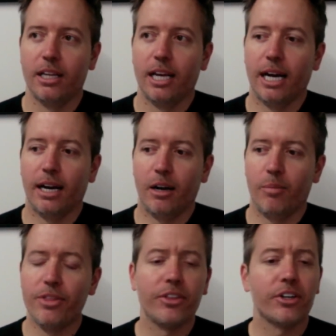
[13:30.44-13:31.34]
And
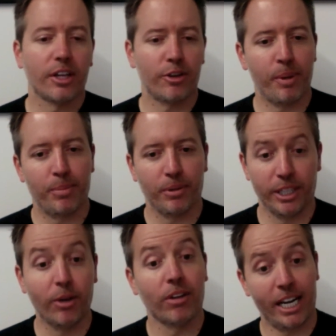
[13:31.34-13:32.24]
then there's other people,
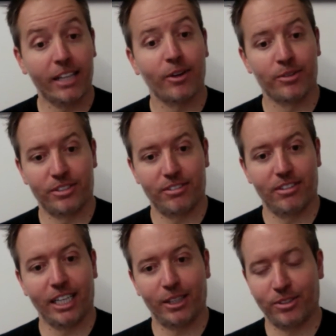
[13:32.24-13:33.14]
like those
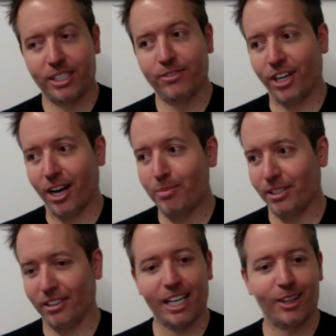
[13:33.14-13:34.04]
Steve Jobs
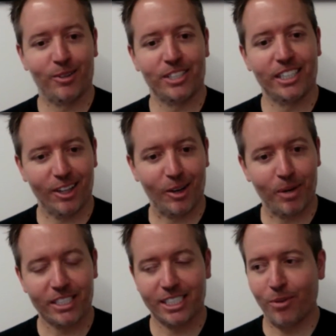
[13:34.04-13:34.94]
and like those Elon
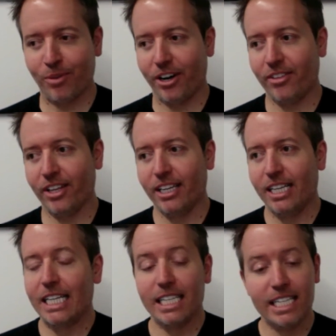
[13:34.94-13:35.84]
Musk out there that
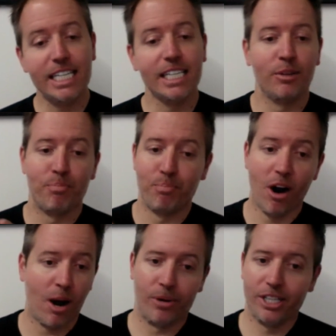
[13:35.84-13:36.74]
need
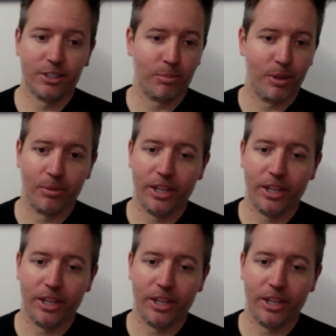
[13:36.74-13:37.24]
operational people.